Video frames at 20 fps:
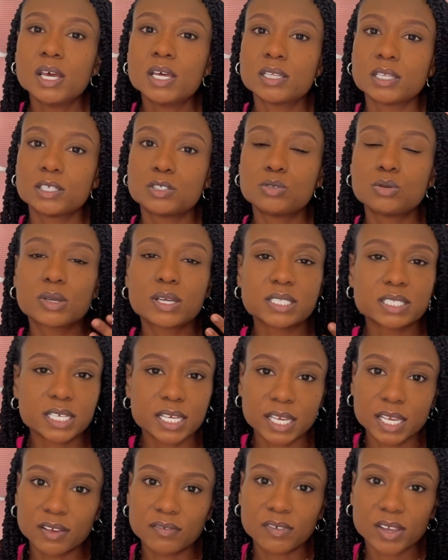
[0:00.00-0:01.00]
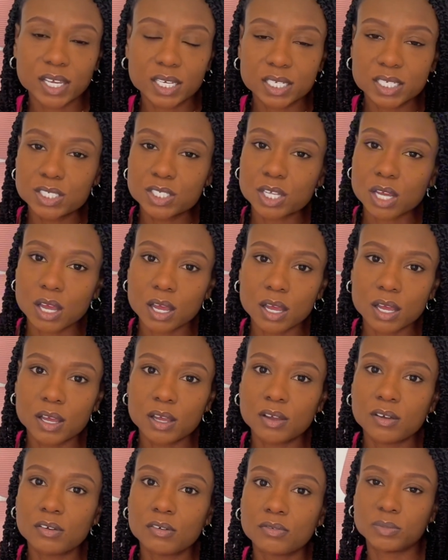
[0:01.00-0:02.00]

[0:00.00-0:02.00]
that you can take advantage of.